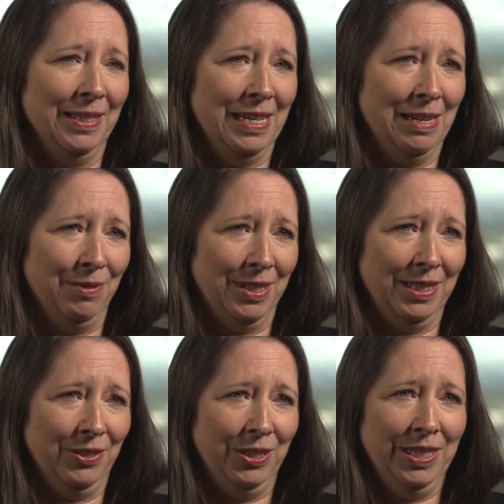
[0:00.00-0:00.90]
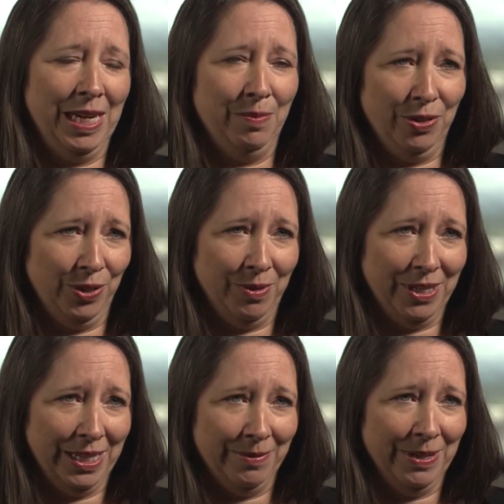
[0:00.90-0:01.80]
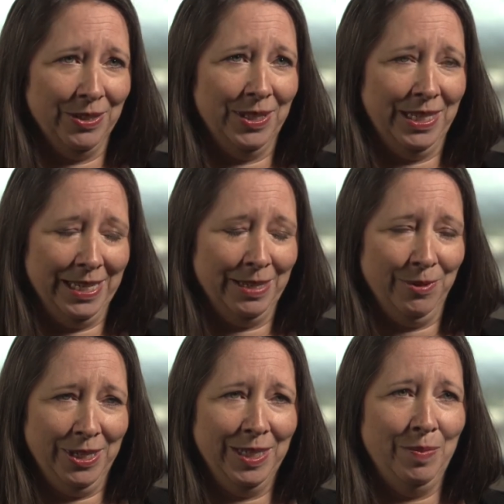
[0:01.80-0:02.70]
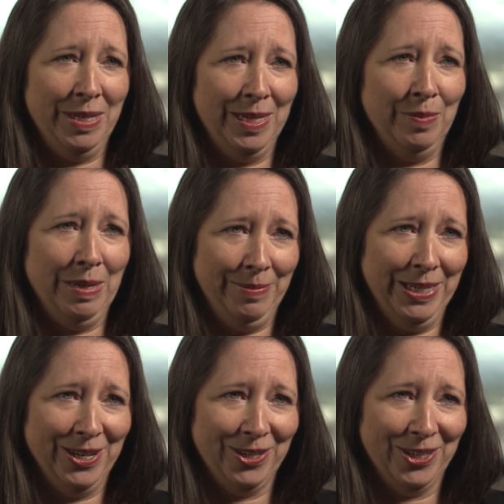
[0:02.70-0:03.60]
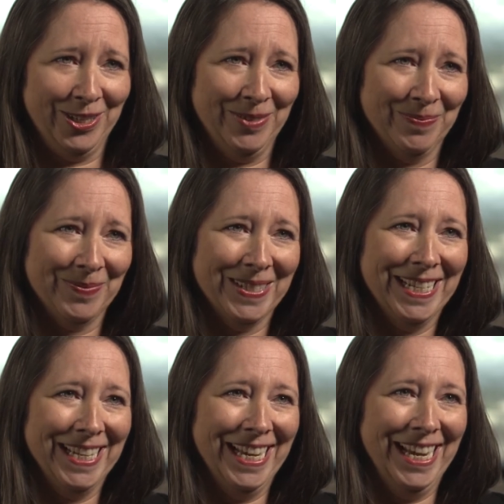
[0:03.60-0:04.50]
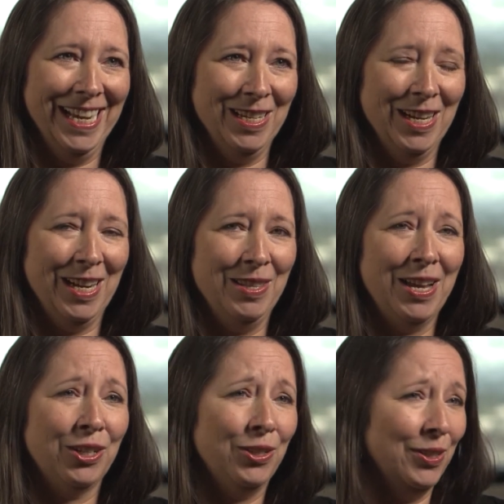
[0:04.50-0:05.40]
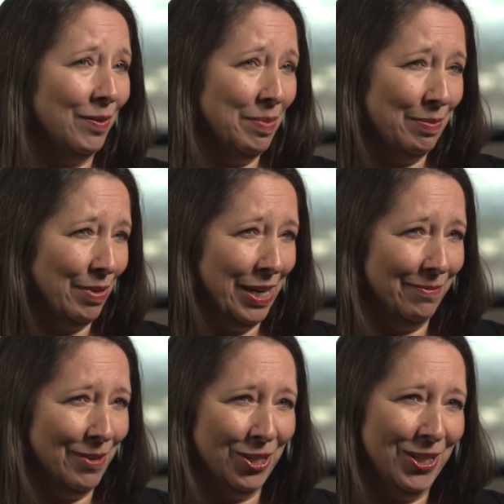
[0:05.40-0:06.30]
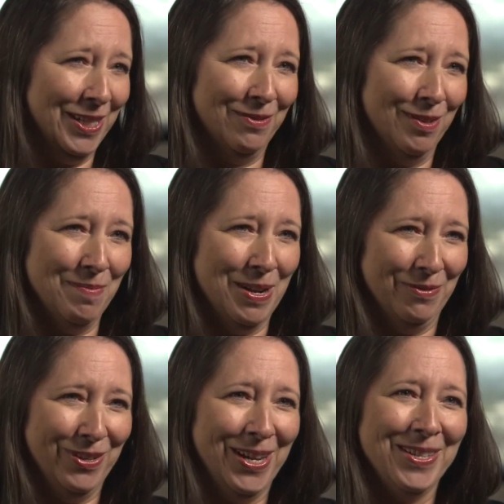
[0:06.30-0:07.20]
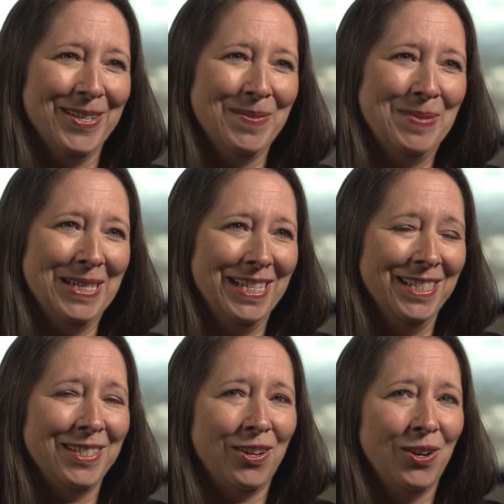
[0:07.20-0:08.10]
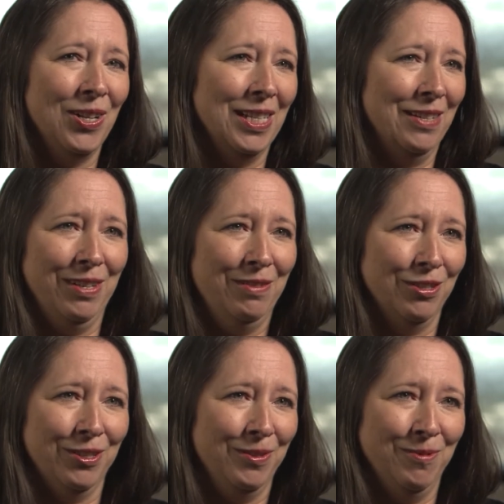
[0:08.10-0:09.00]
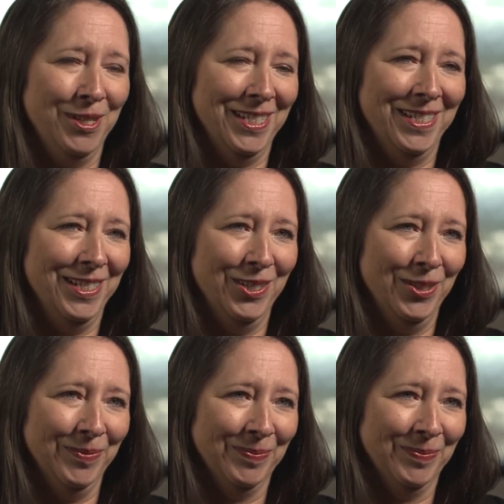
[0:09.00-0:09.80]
that I was still in diapers walking around saying I wanted to be a baby doctor. And that could have been brainwashing from my father, but it's all I've ever wanted to do.